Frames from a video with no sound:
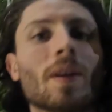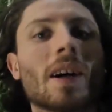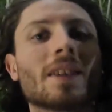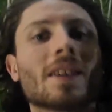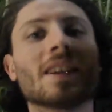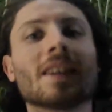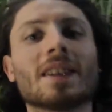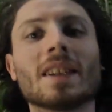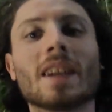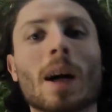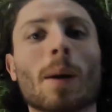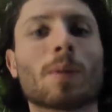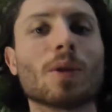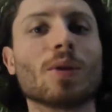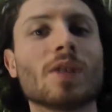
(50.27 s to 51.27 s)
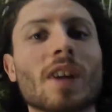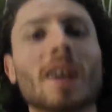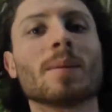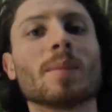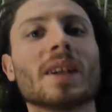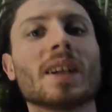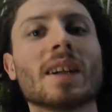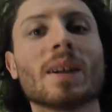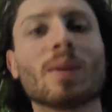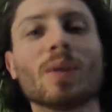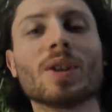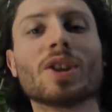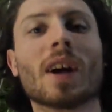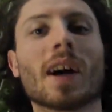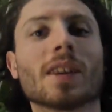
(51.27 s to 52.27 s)
We've had an absolute nightmare.
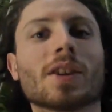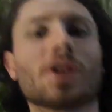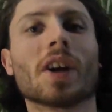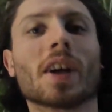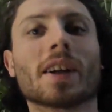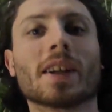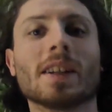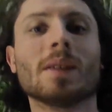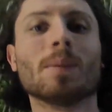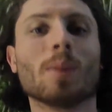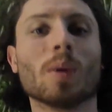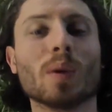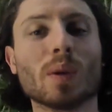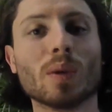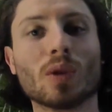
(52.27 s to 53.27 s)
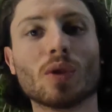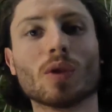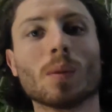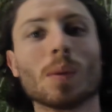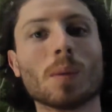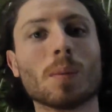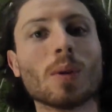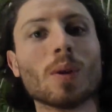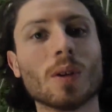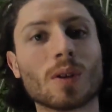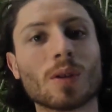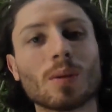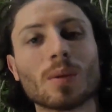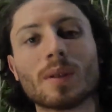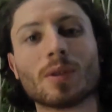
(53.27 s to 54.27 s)
We tried to check in, but we were double
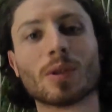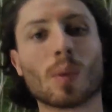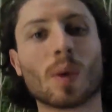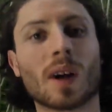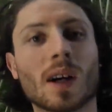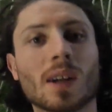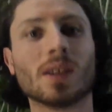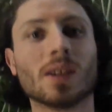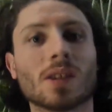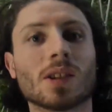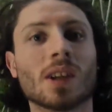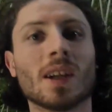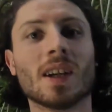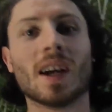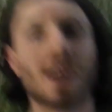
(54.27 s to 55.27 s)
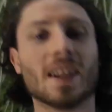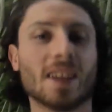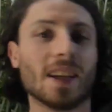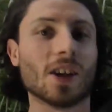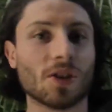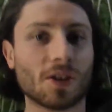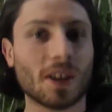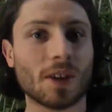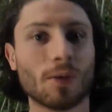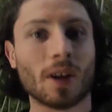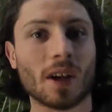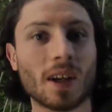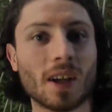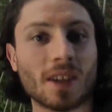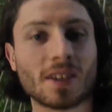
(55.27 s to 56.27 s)
booked with someone else and they got there
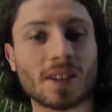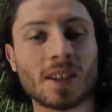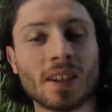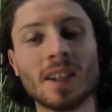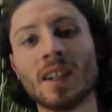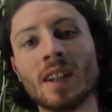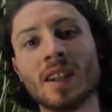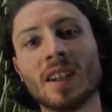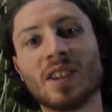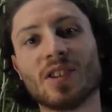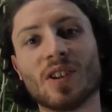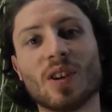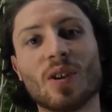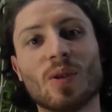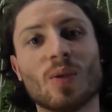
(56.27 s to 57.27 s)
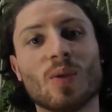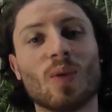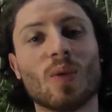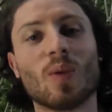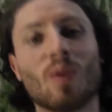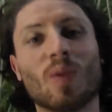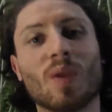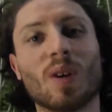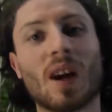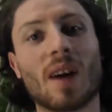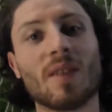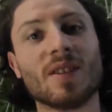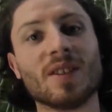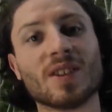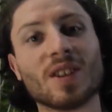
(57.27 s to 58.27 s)
first. So we're
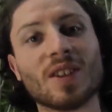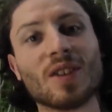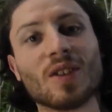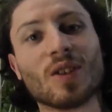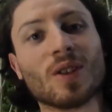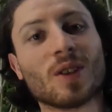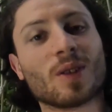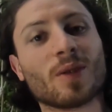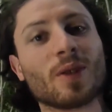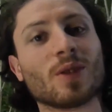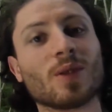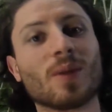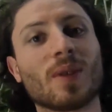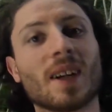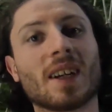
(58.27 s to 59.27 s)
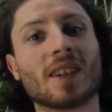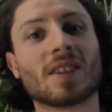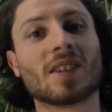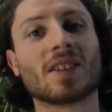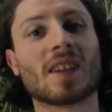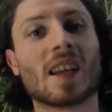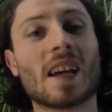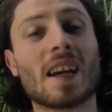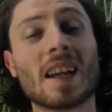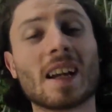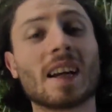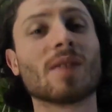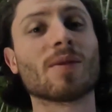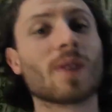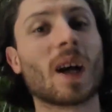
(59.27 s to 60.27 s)
having to look for somewhere else to stay, and
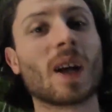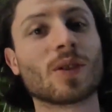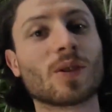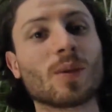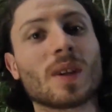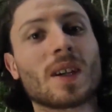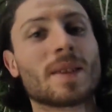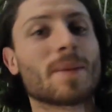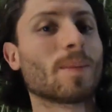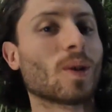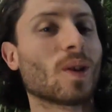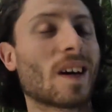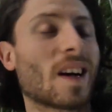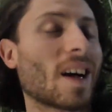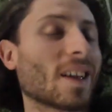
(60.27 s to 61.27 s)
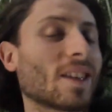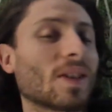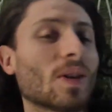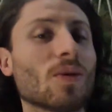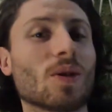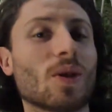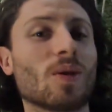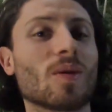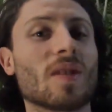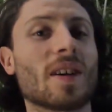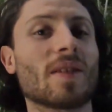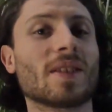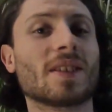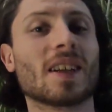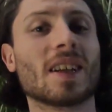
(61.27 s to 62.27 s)
I have found somewhere, but I don't know
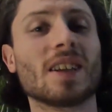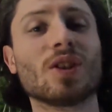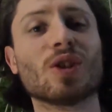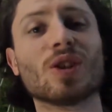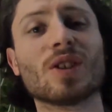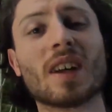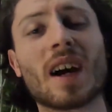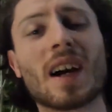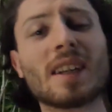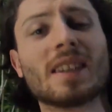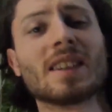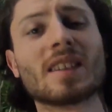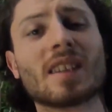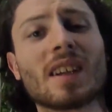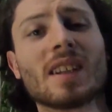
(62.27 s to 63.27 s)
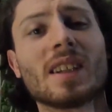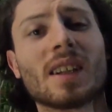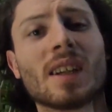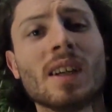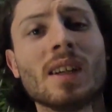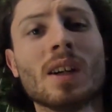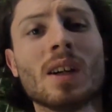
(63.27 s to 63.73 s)
if it's any good, and it's like